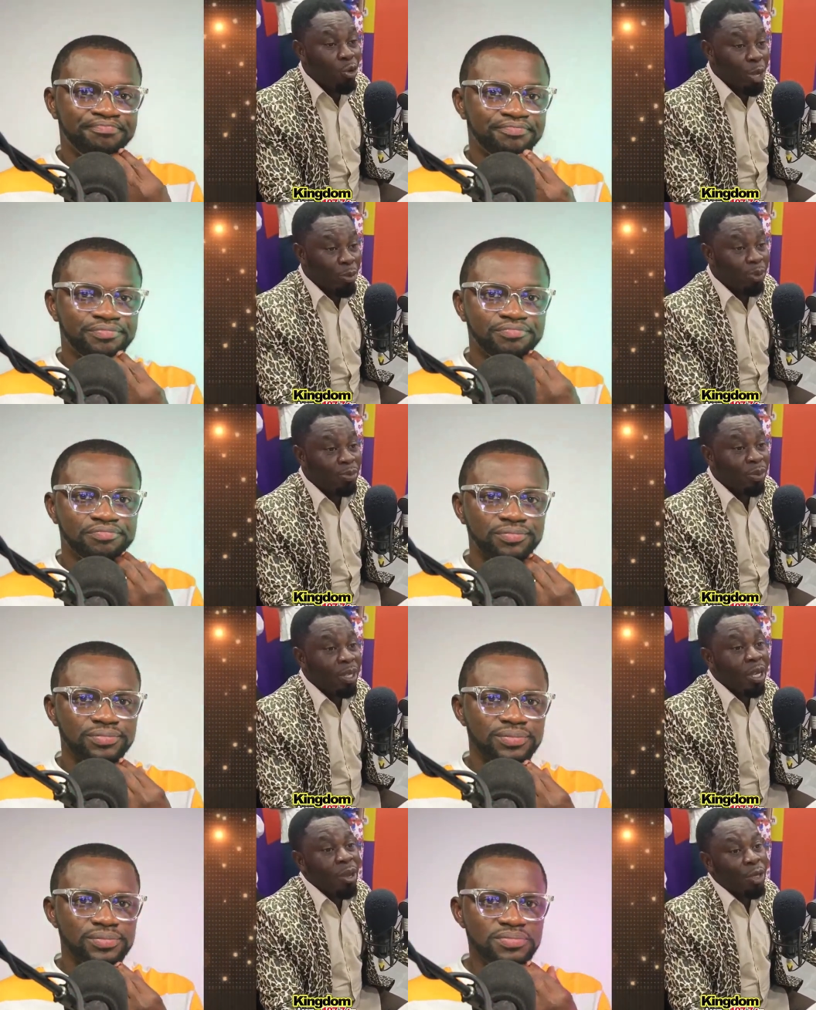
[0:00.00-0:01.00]
Speaker 1: crew.
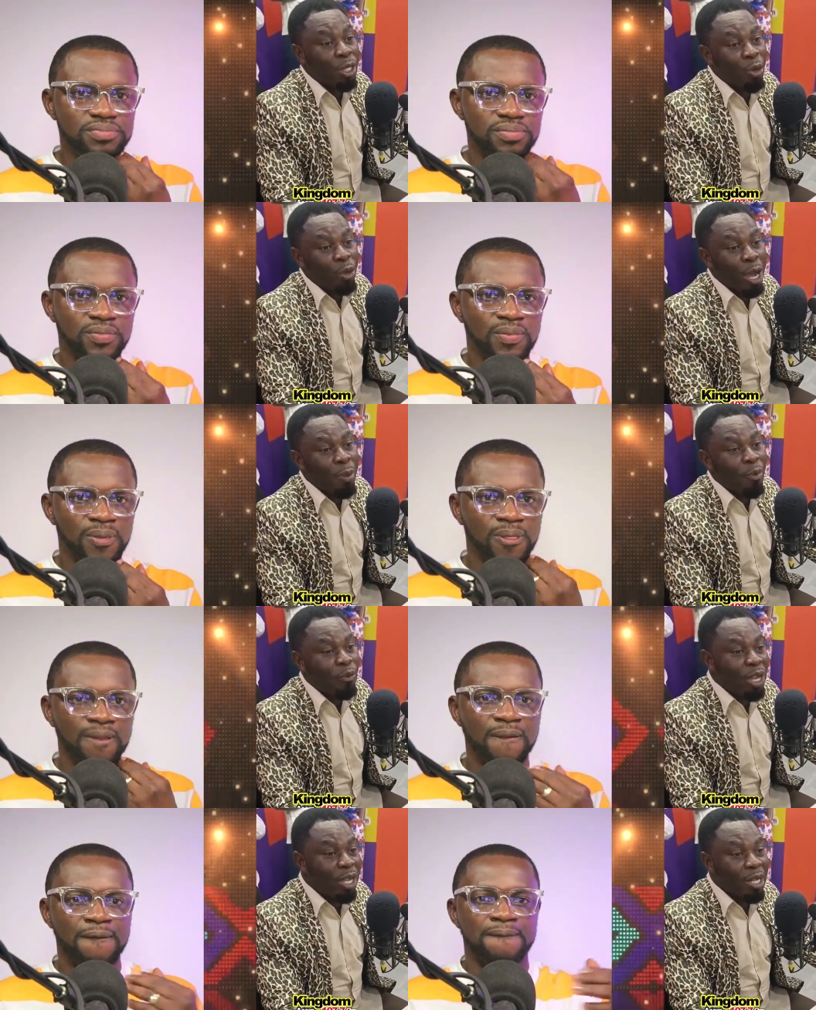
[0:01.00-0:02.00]
So here
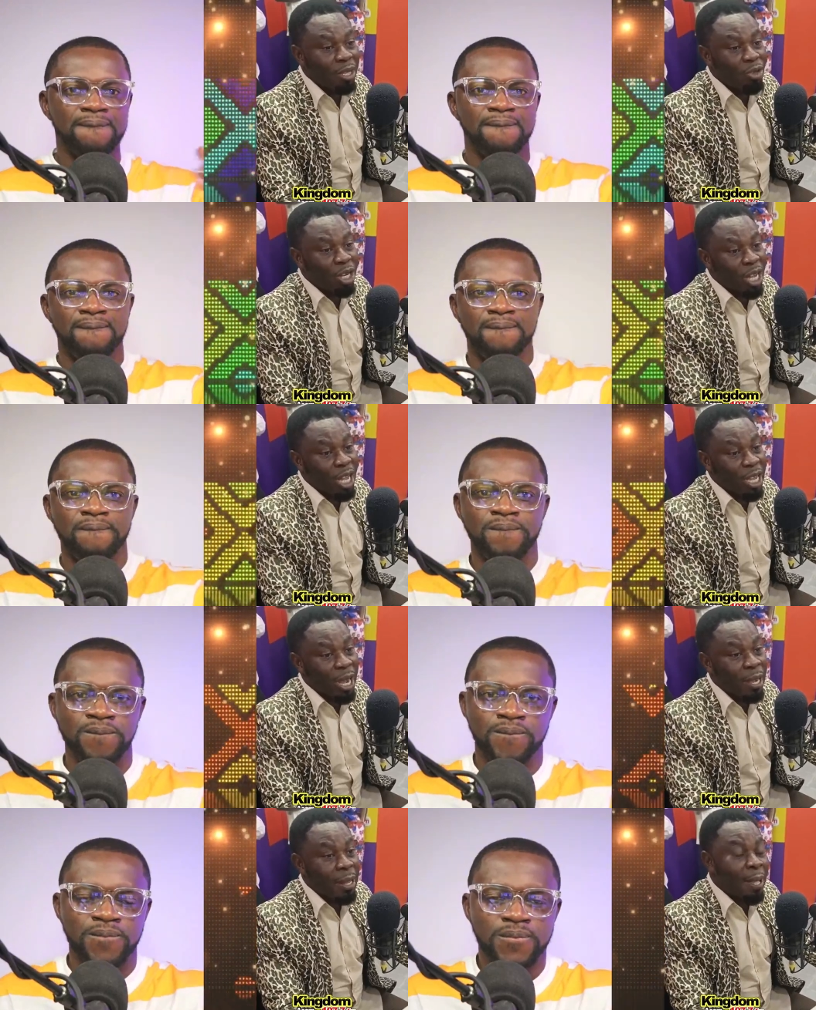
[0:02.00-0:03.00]
movie industry near
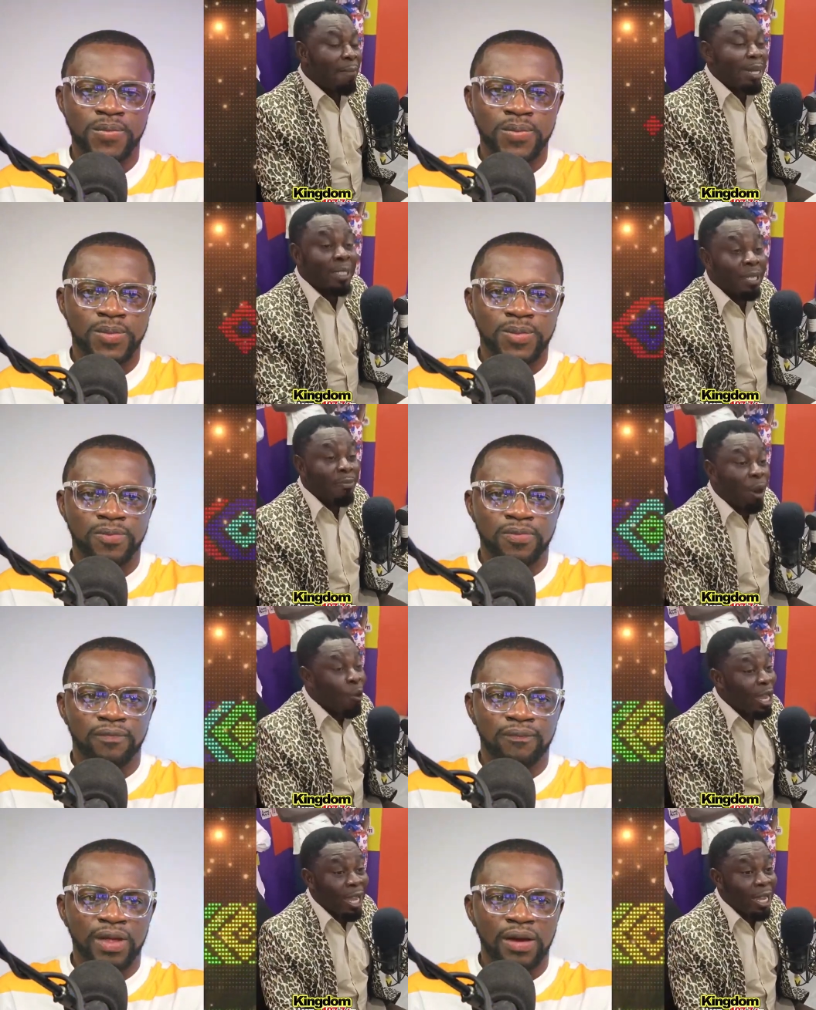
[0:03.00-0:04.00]
ya. But summer
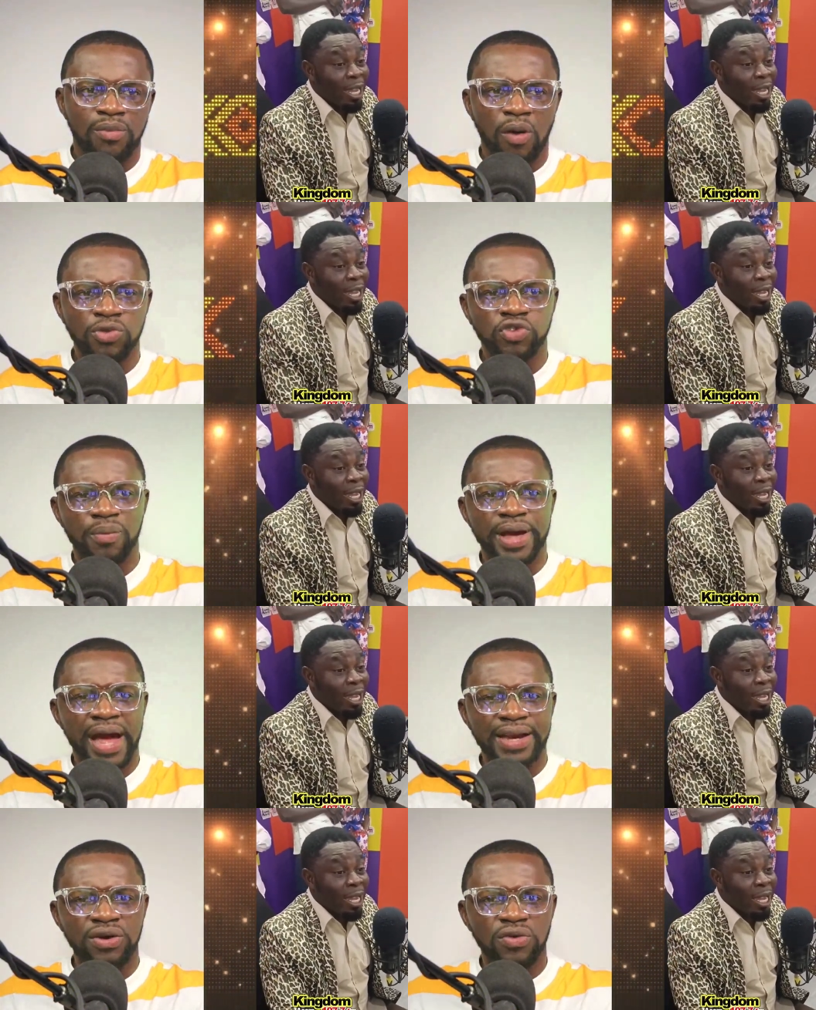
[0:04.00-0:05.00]
walking.
Speaker 2: Bombs on we are
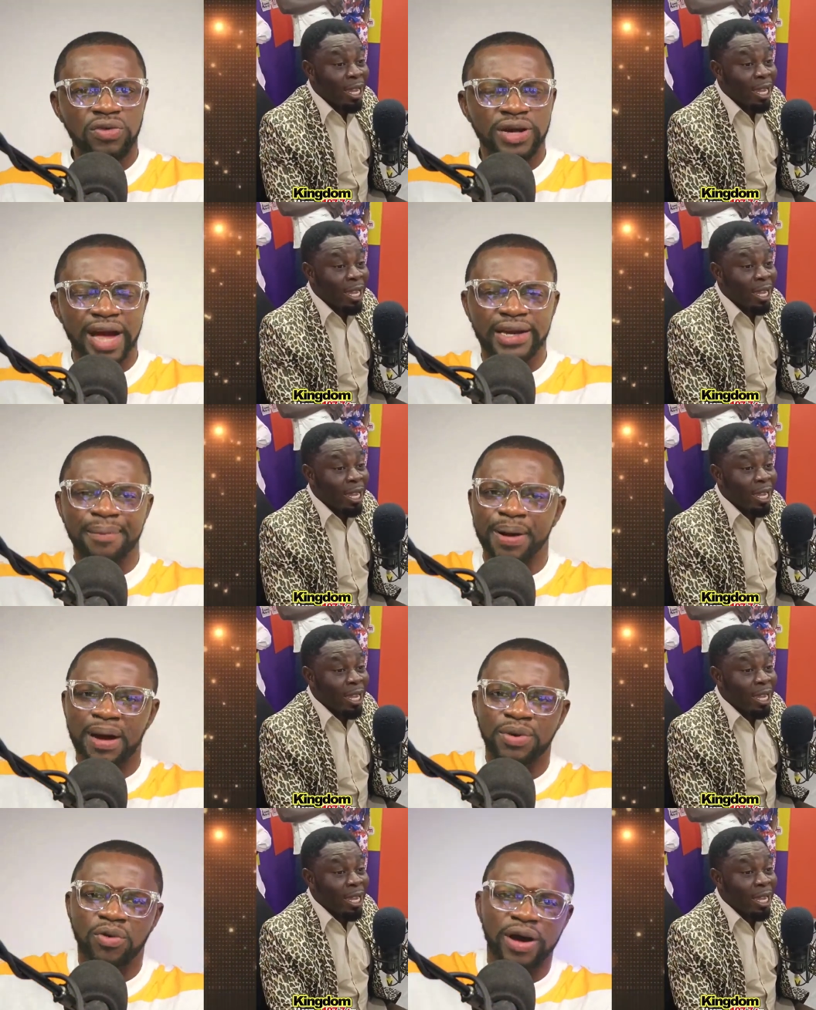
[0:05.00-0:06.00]
due, Ghana Palm,
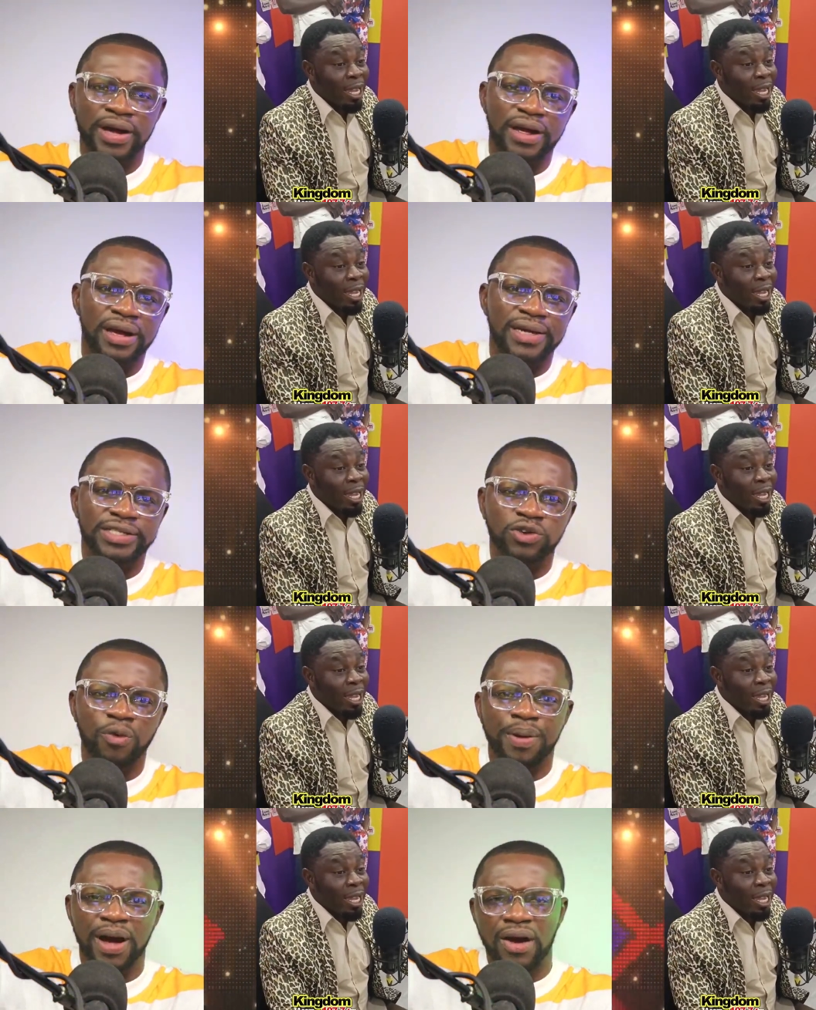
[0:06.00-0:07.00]
a show
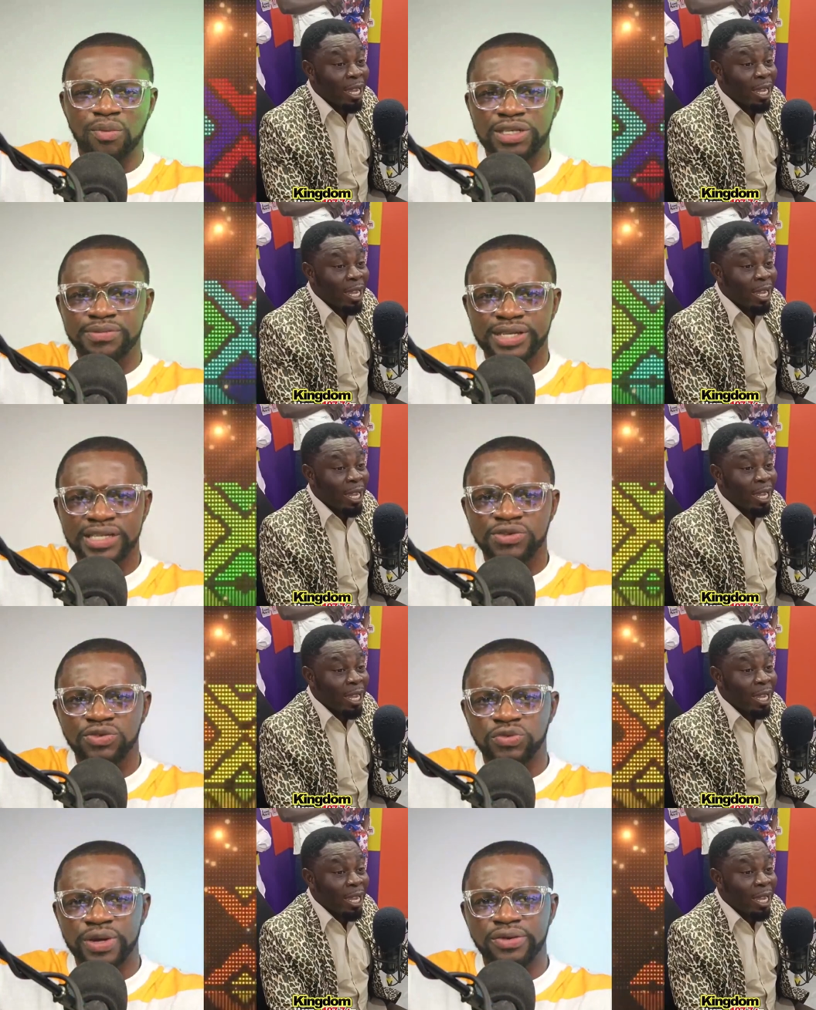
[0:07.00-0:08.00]
palm, which misses you to
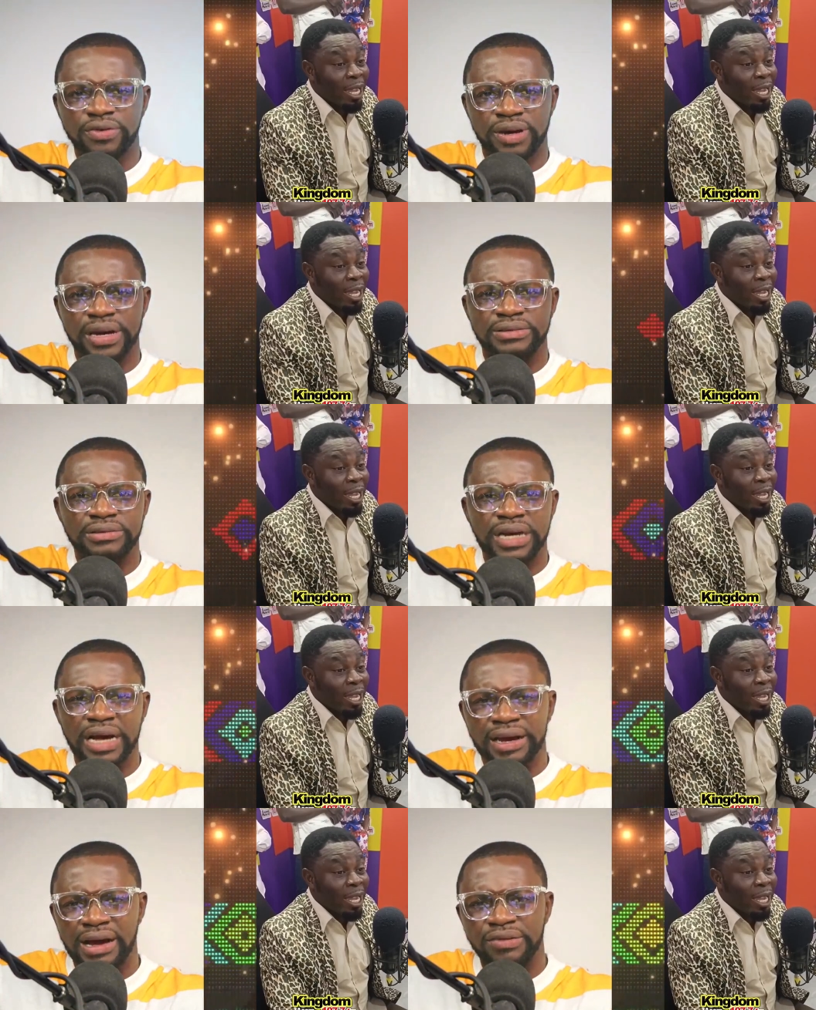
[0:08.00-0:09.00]
win. Eh, and
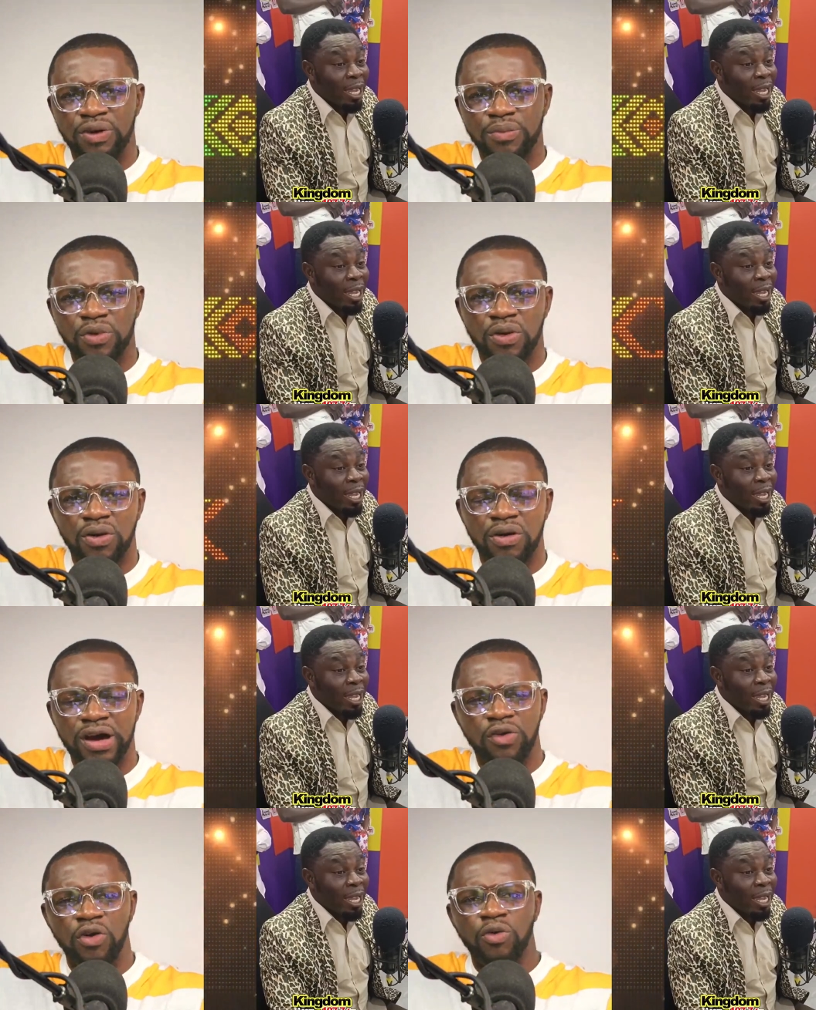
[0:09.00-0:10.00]
I know more or echo